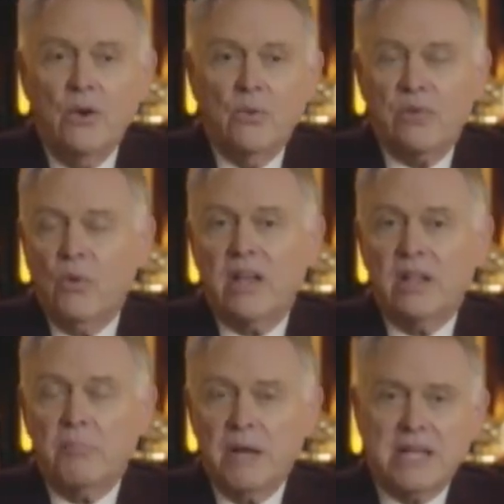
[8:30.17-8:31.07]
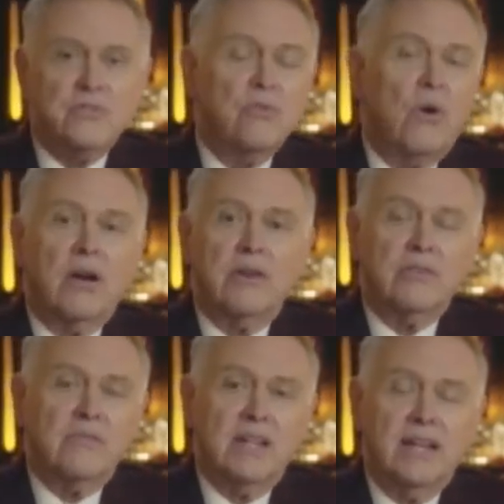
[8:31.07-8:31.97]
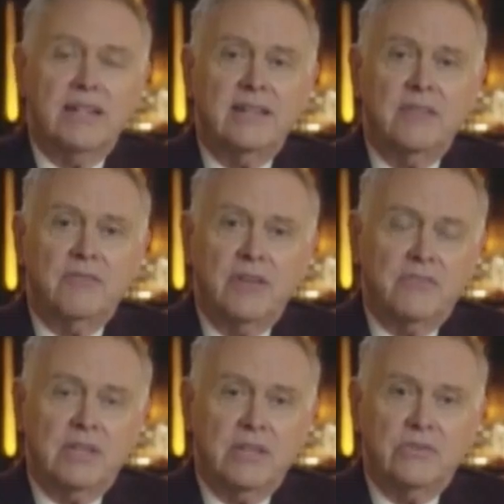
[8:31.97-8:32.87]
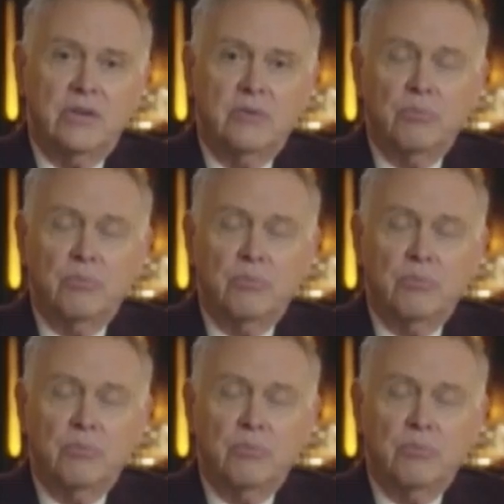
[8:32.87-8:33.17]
with one of the best noirs of the 1950s,